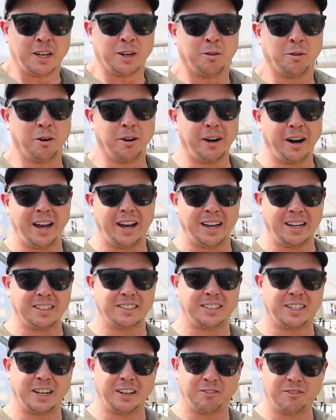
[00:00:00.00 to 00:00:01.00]

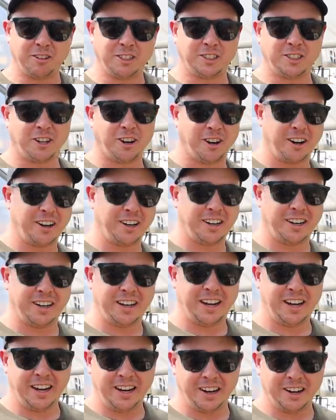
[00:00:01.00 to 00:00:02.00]
Whereas if we start it in
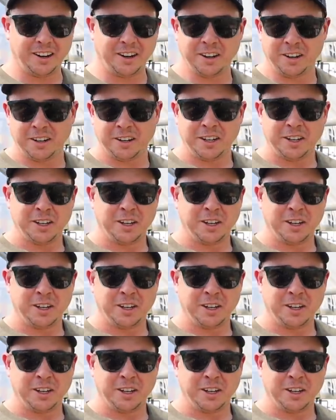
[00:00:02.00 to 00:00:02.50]
here,